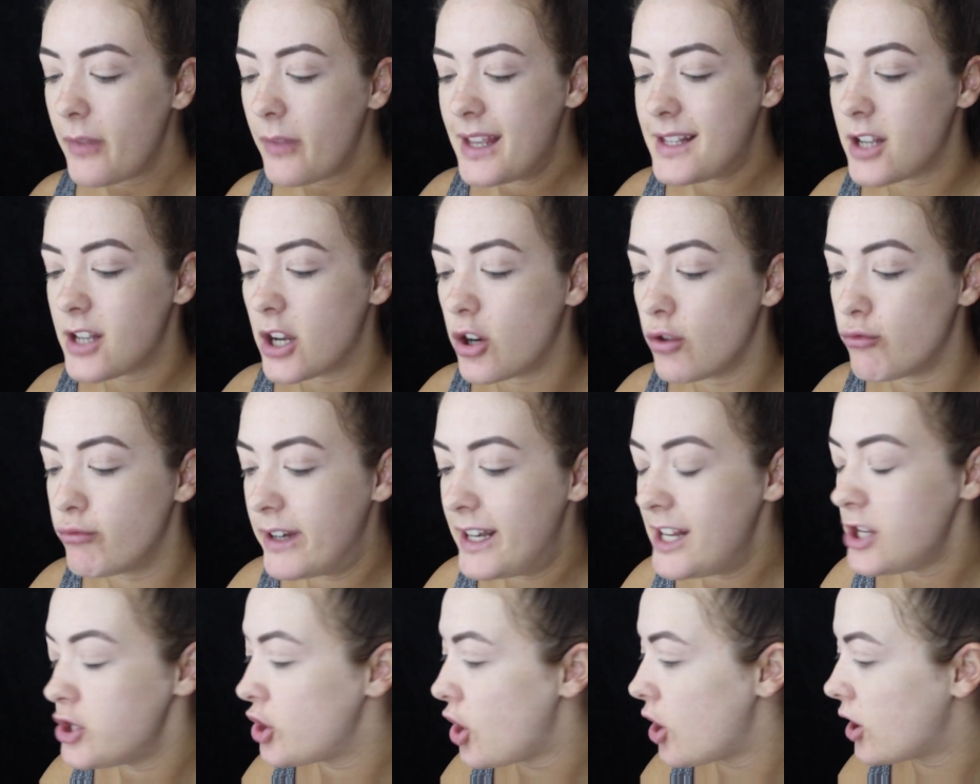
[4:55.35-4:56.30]
It's like a
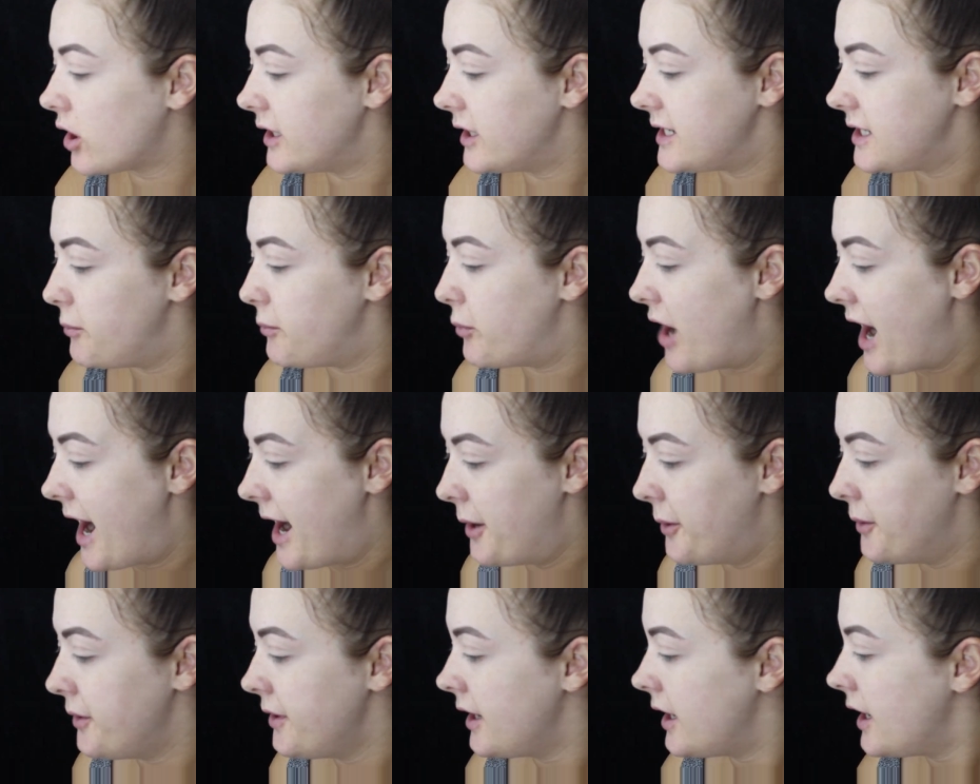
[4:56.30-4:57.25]
really chocolatey
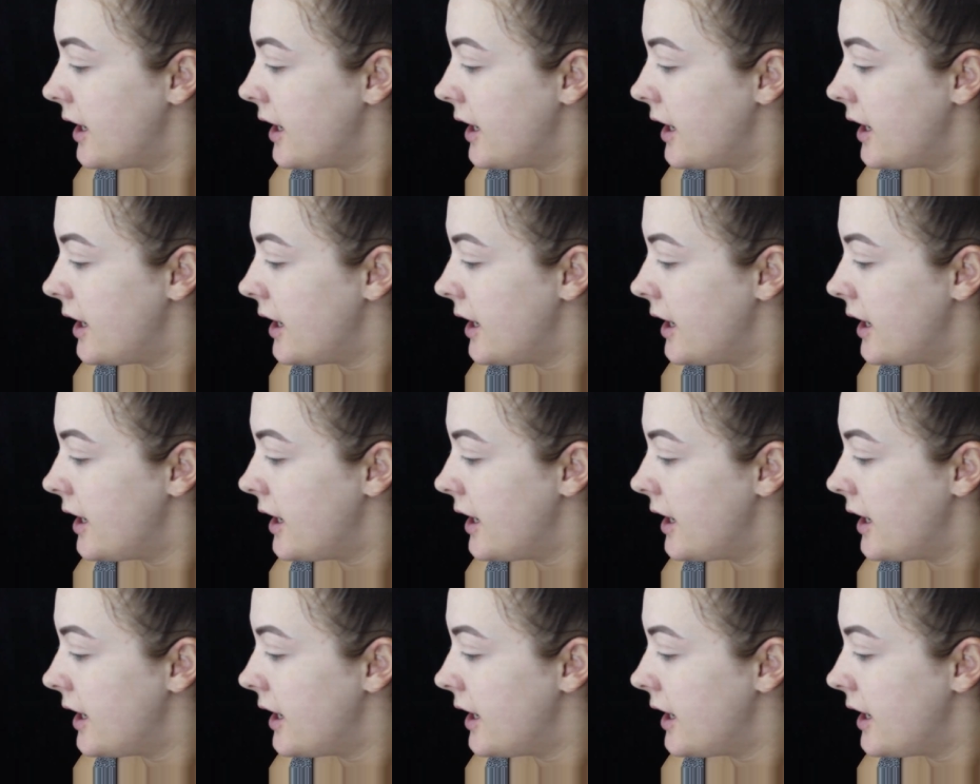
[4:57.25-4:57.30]
brown.